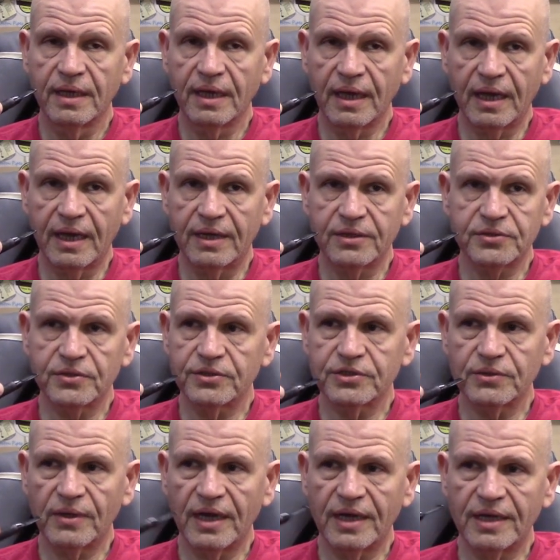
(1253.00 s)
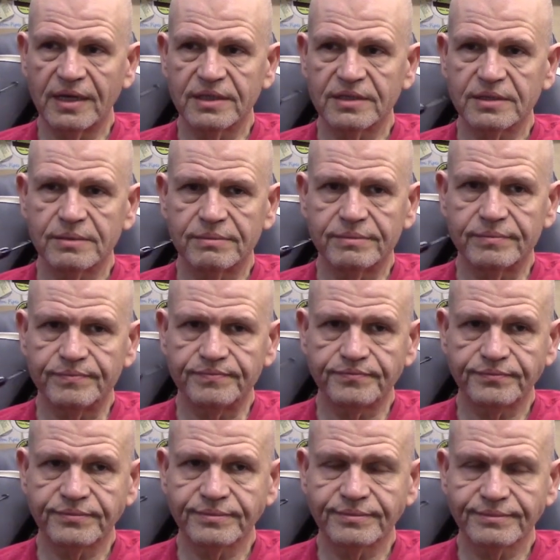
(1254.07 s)
and it's also adding some,
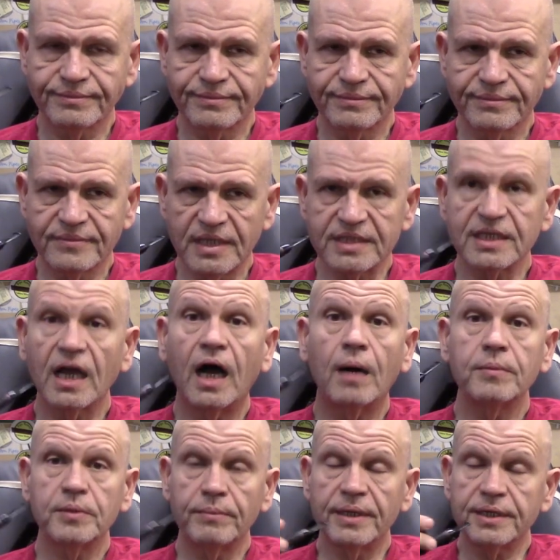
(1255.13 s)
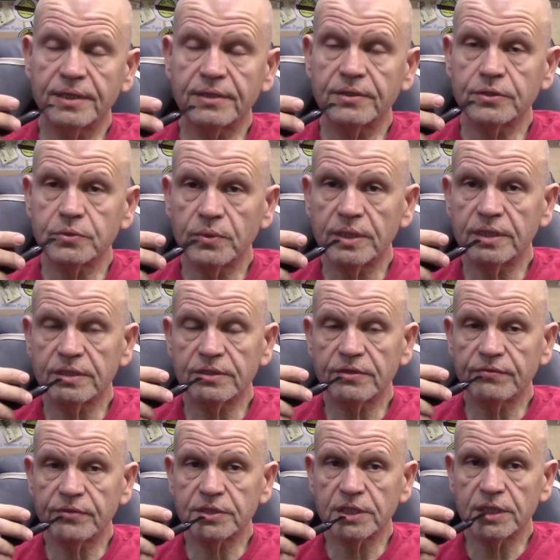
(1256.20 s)
it's complementing the sweetness of
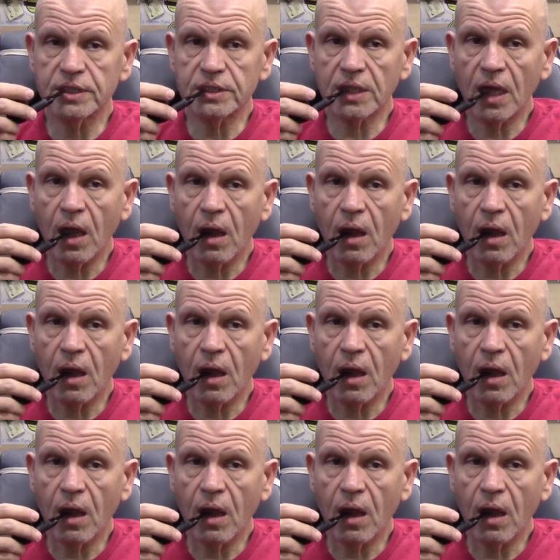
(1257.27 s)
the Virginias.